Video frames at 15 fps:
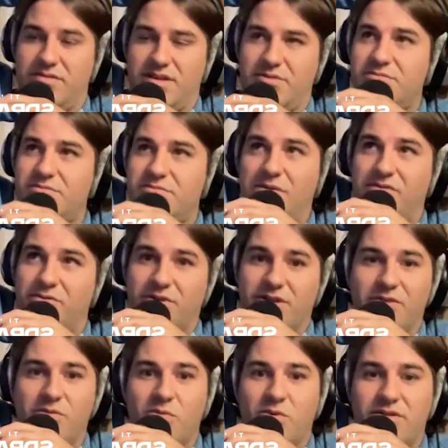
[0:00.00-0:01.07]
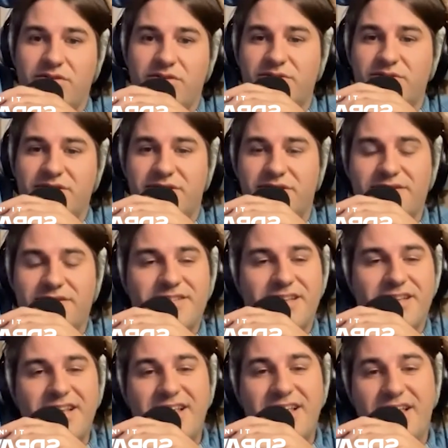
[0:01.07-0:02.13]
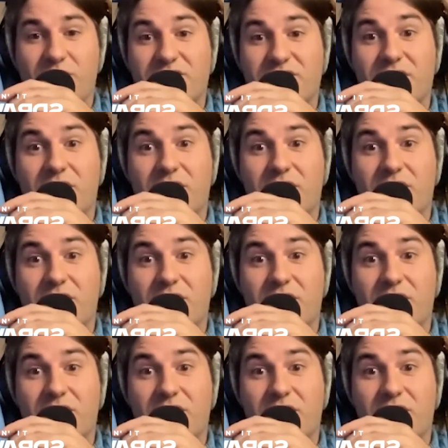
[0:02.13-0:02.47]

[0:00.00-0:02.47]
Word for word: That was maybe for like one or two songs, whereas